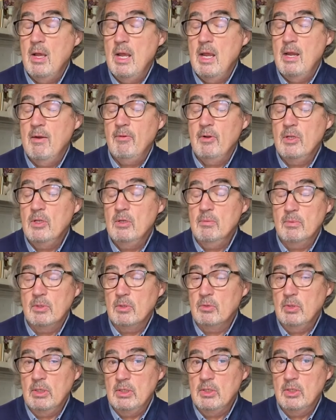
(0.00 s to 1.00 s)
every human
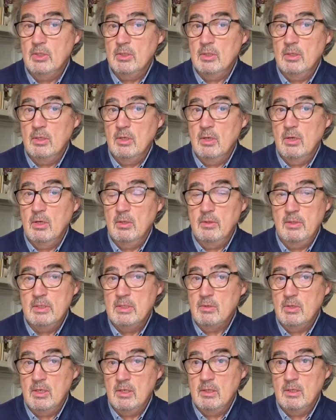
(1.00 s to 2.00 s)
creature on this
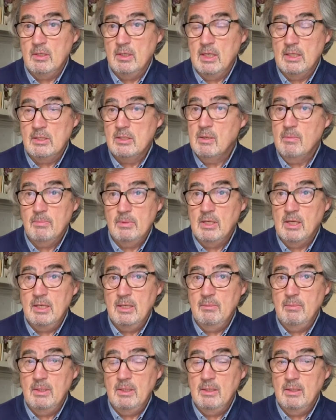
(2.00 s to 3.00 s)
earth at some
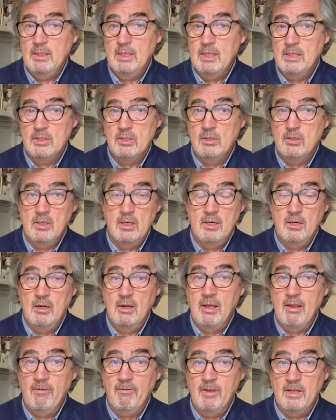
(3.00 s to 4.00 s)
time in his or her
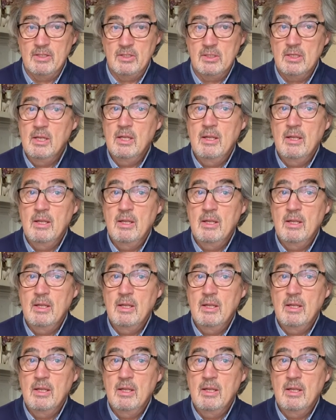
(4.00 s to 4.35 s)
life has